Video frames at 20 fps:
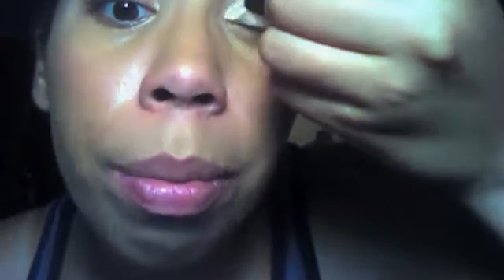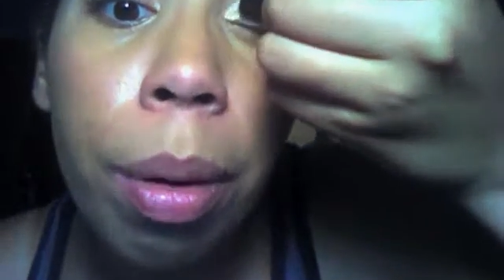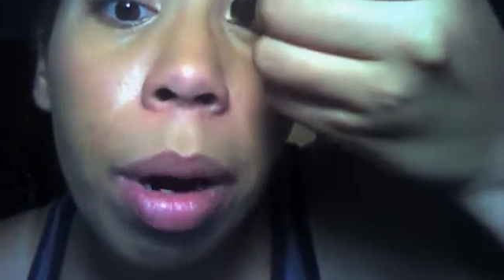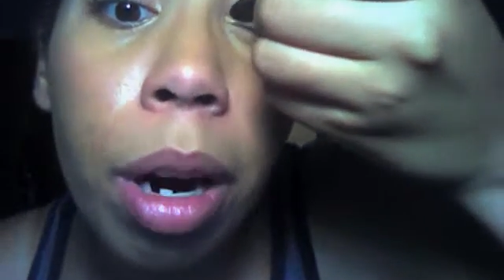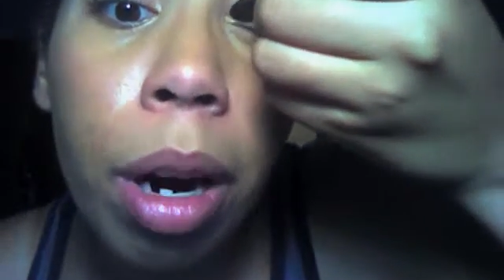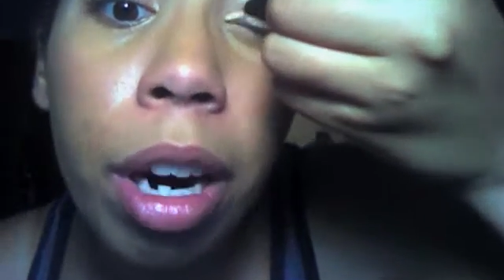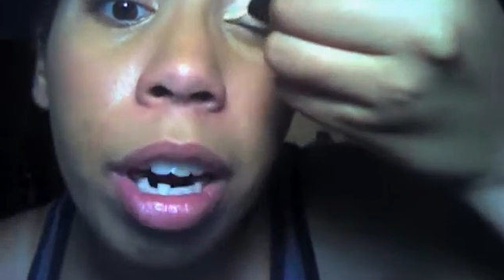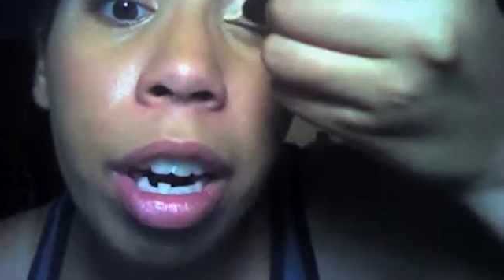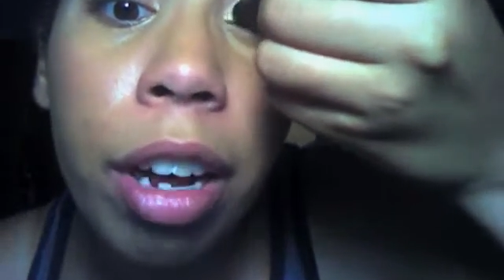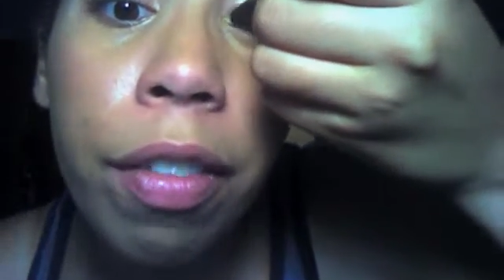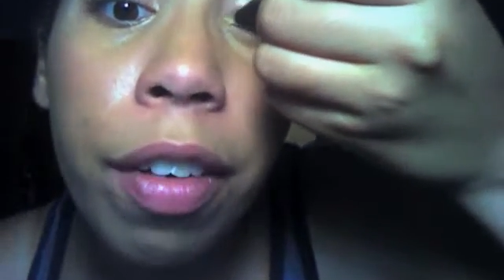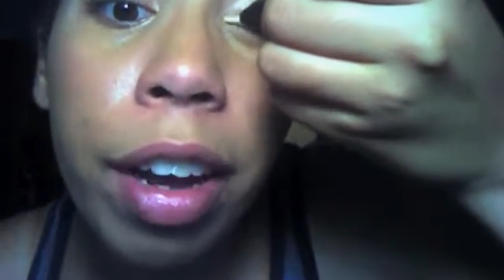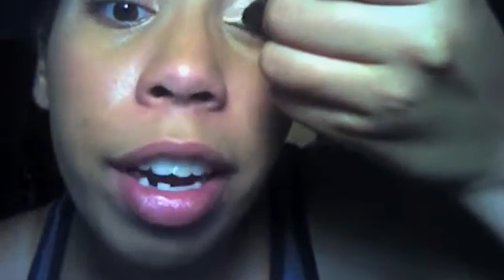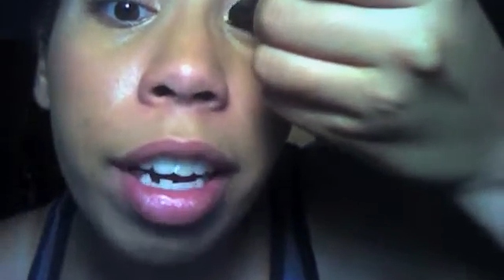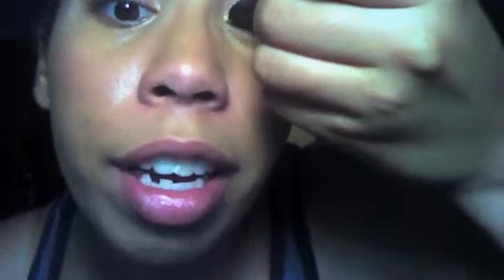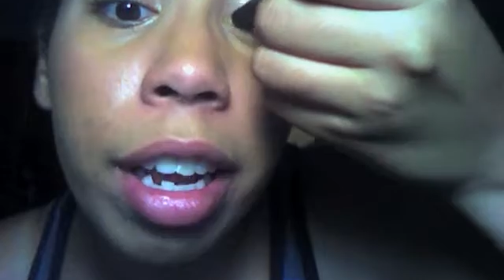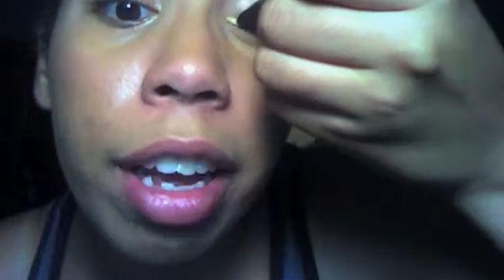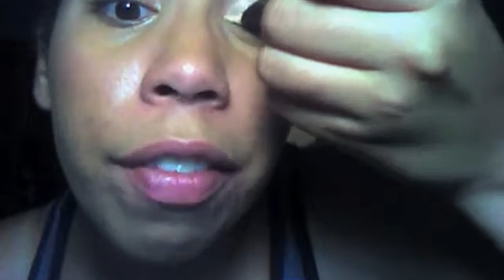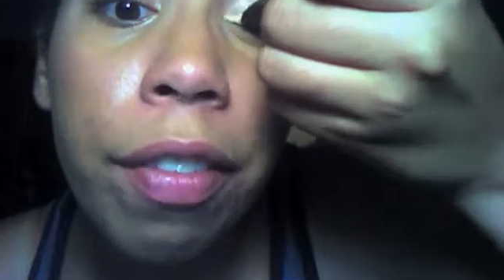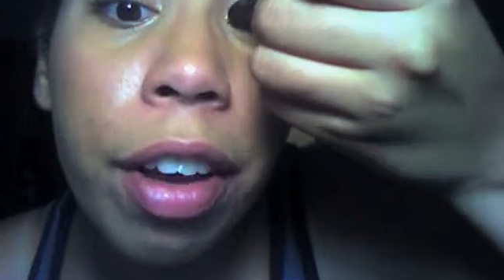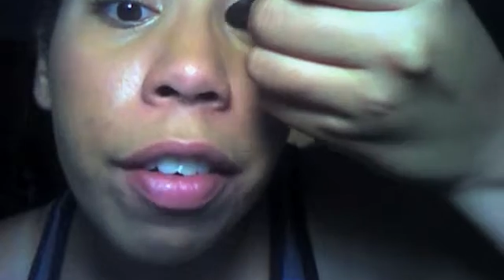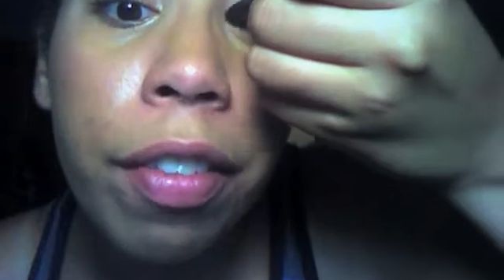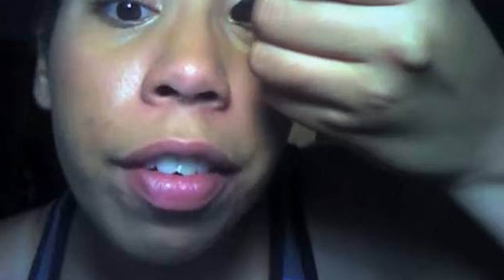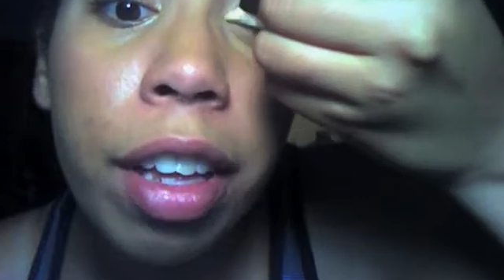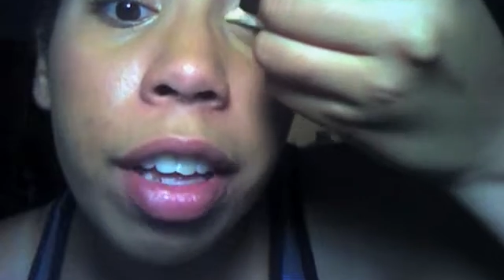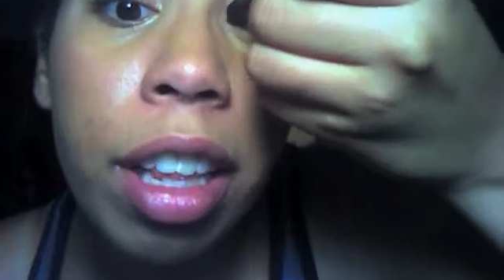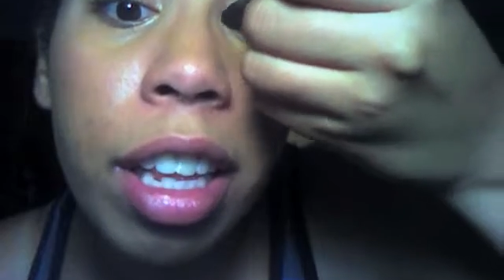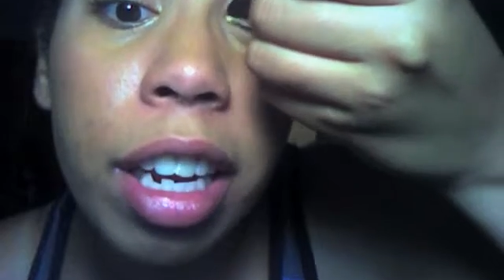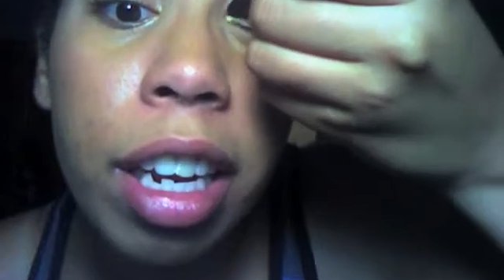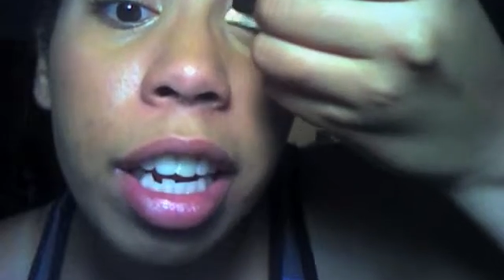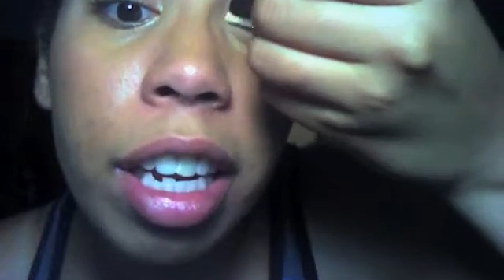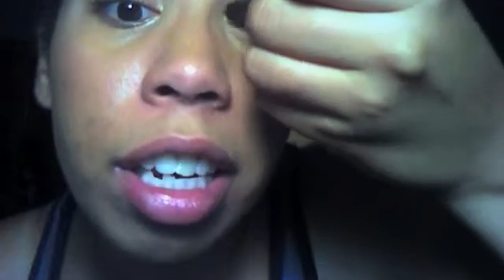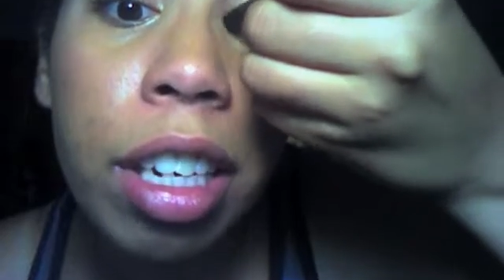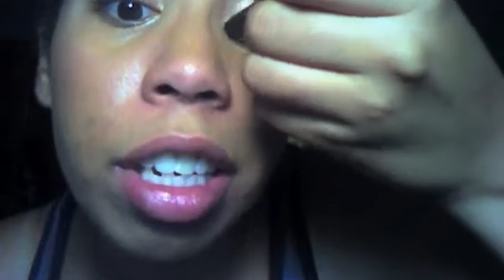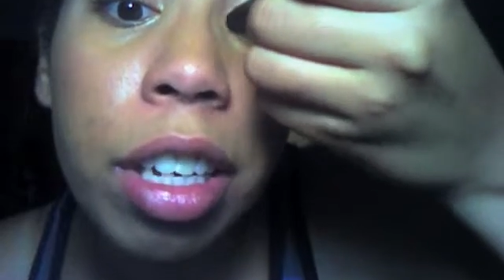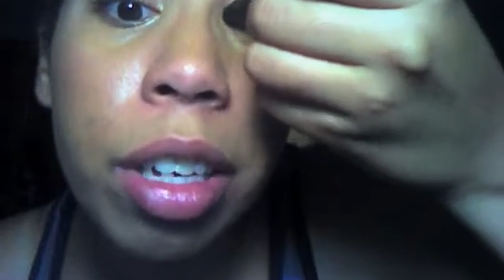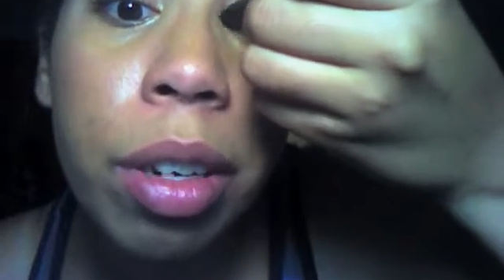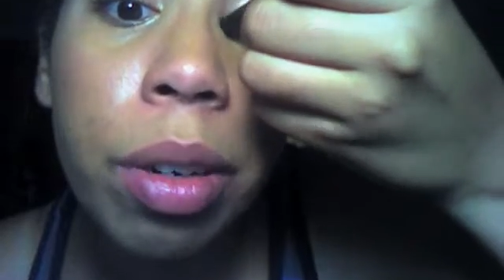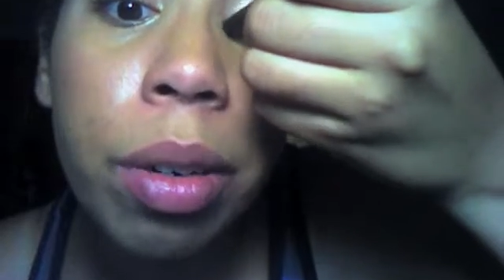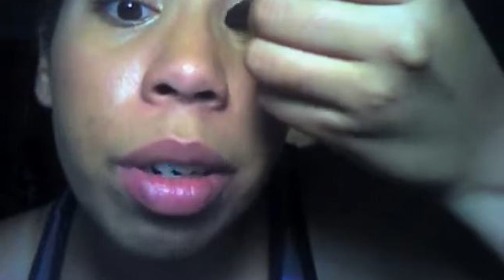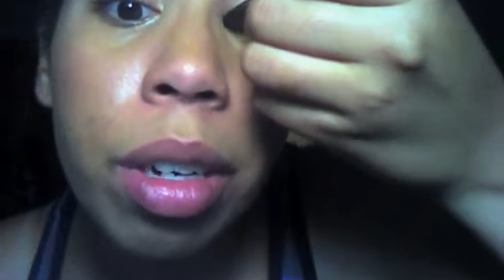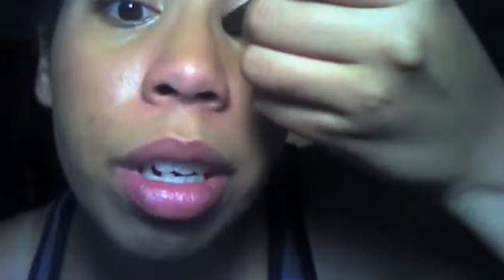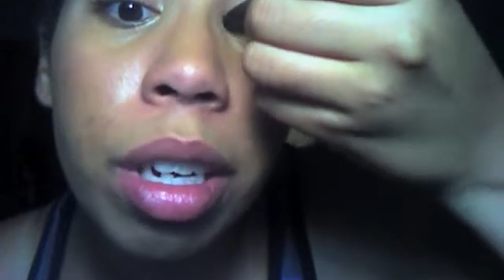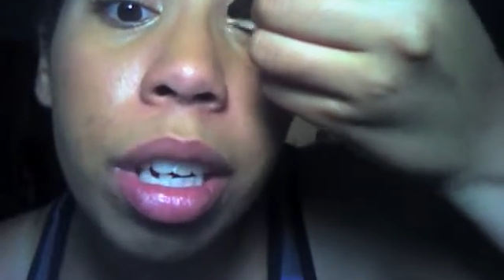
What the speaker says: part if I feel the need to.